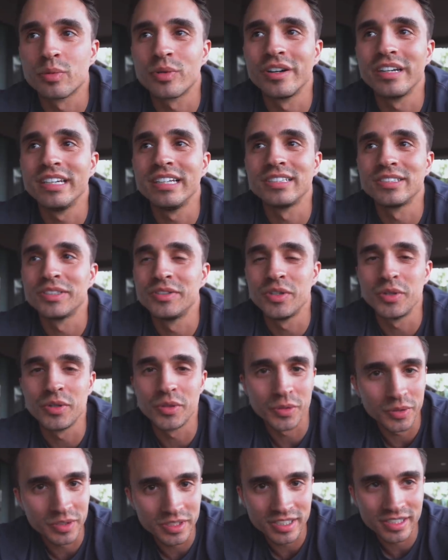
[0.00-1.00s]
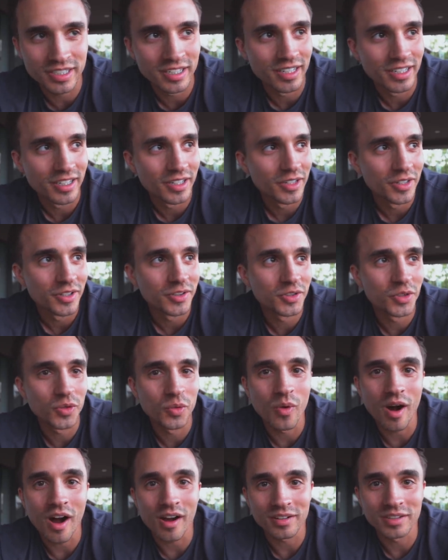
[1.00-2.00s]
prettiest dudes to
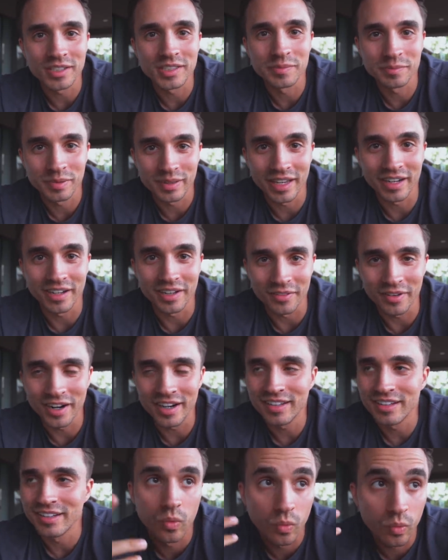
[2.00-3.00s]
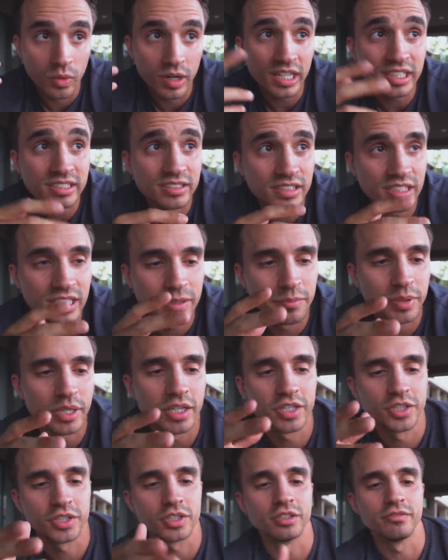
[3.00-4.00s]
walk this planet, right? When I see a
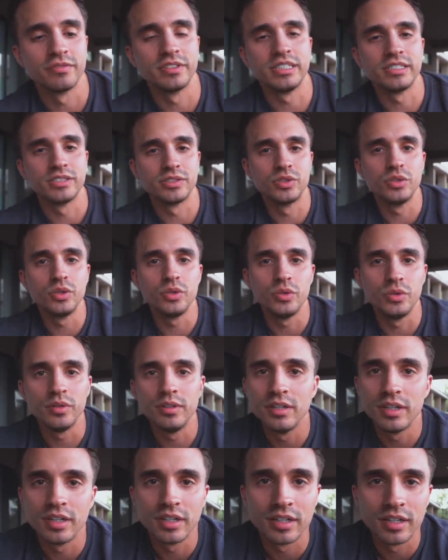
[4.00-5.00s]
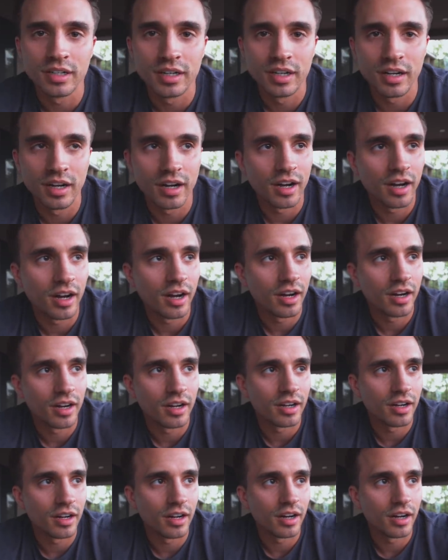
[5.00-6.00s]
picture of this dude
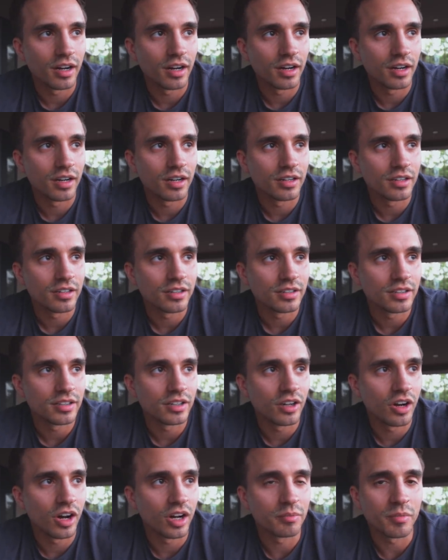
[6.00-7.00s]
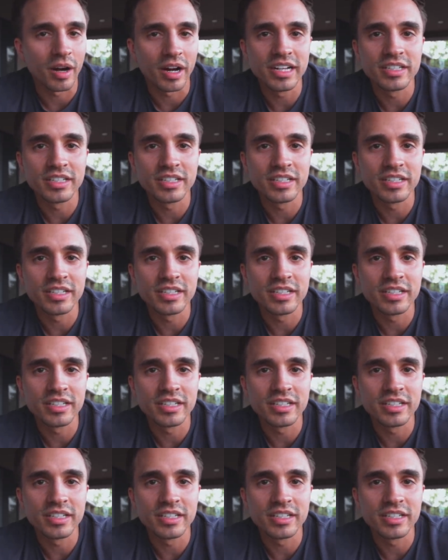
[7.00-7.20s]
uh, uh, on my